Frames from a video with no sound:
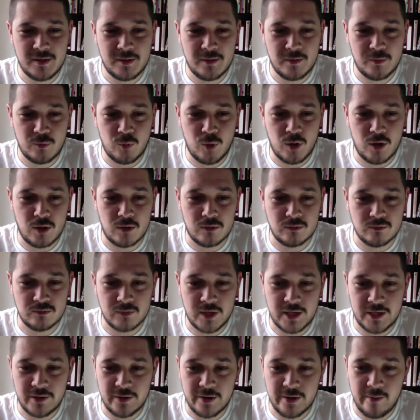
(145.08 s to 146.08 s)
Well,
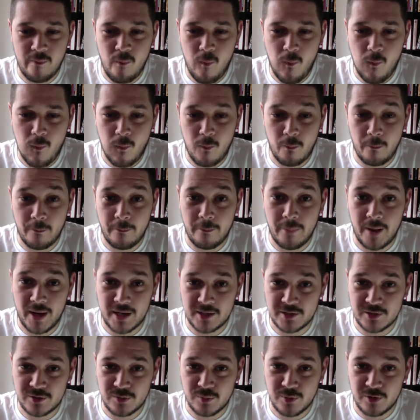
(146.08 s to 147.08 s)
anyway,
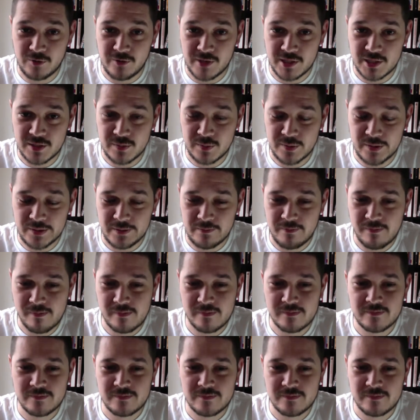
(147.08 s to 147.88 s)
back to my recipe.